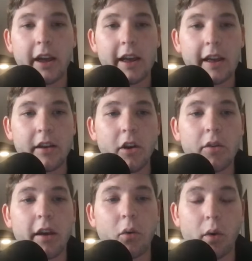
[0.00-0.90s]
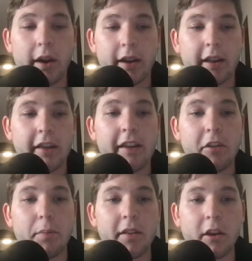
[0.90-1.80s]
He knows how to win. He's
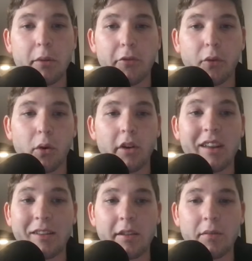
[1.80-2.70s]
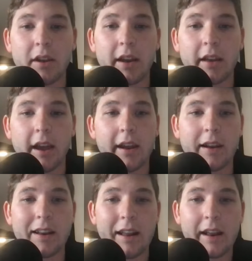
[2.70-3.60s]
been there before. He seems
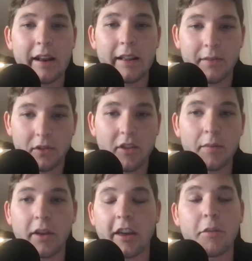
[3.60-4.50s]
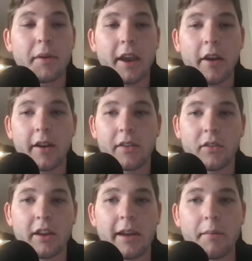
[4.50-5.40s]
dedicated, and he seems like he's been carrying this
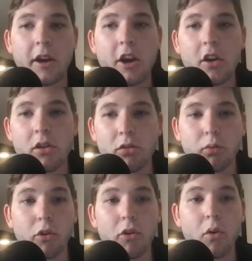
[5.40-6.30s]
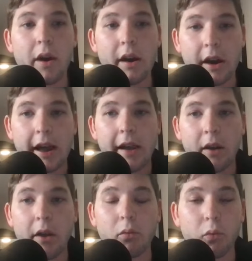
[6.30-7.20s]
team through a
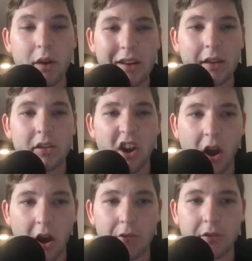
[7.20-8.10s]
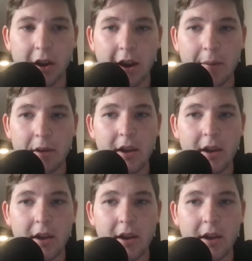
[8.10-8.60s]
really tough time.